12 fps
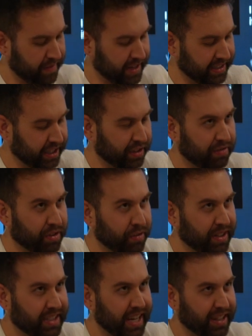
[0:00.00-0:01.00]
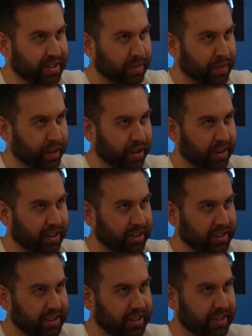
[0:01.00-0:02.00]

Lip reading: Is it unisex or for girls?